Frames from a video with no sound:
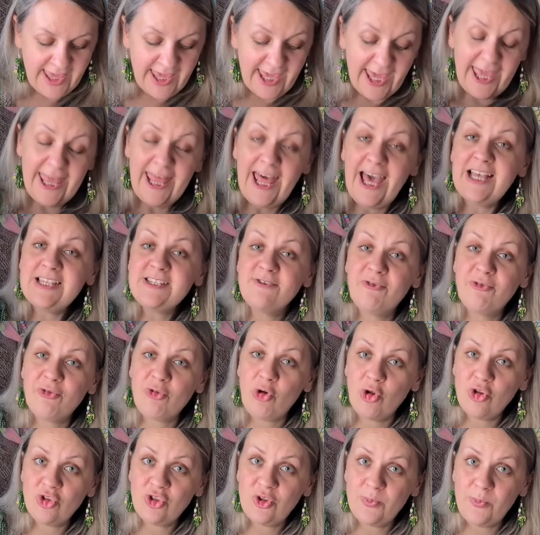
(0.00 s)
It has a
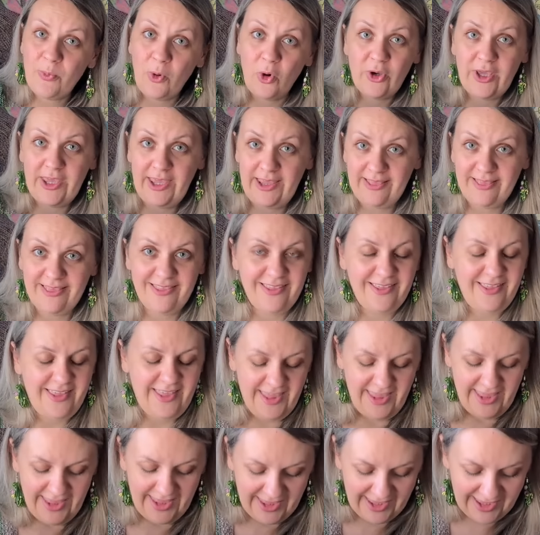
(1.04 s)
front pocket.
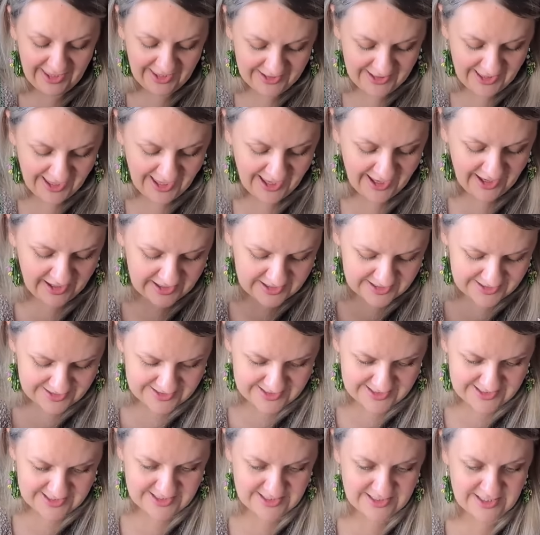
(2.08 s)
It
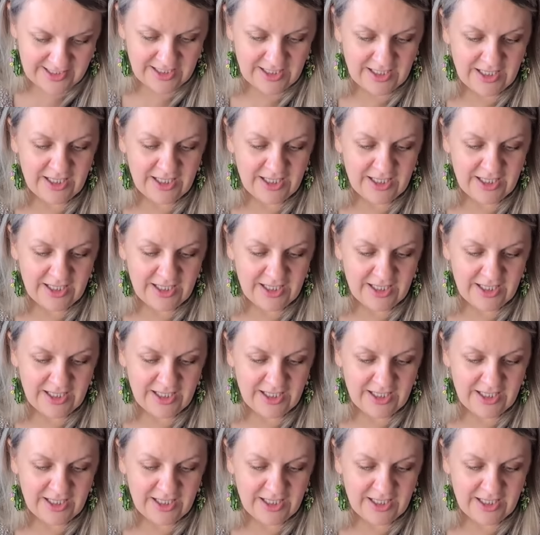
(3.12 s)
has